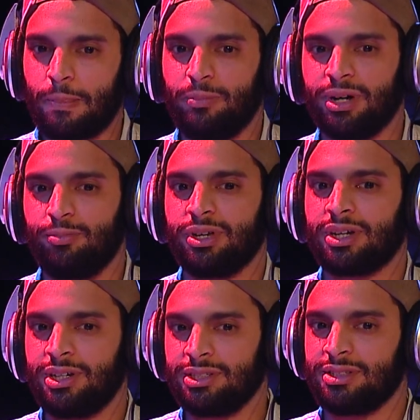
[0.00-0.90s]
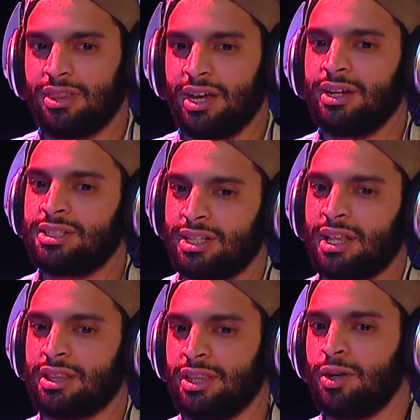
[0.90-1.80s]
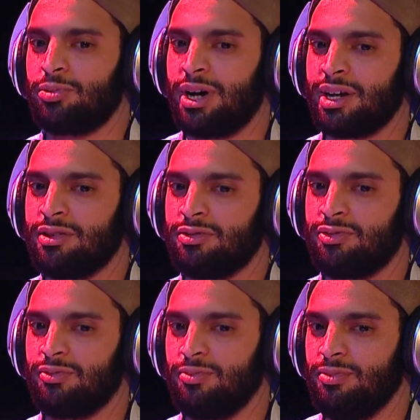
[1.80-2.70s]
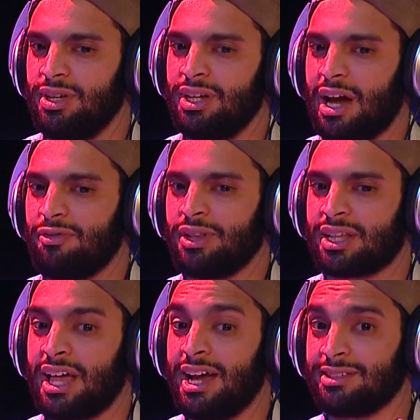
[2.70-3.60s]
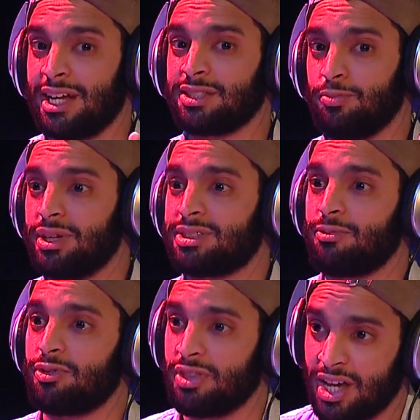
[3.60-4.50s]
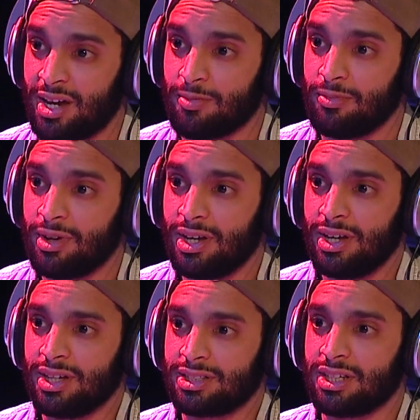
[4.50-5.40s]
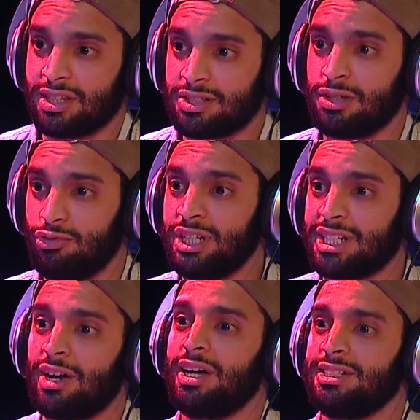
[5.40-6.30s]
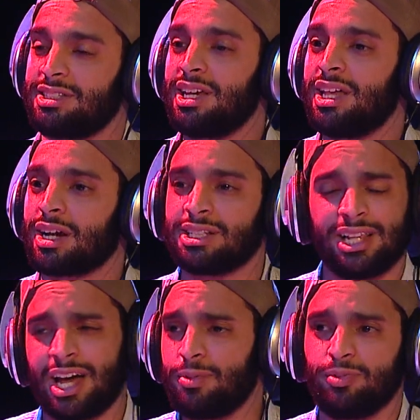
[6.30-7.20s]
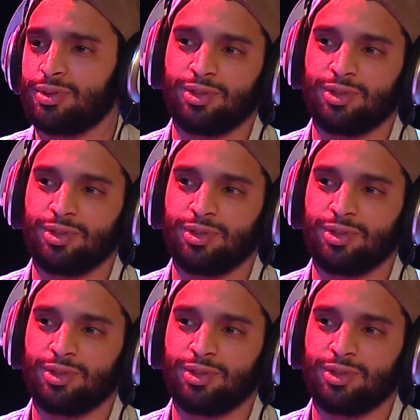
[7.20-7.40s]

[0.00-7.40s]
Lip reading: But because they said that they're proud of me, I feel like that's a big step for them to reach out and say that, because a lot of people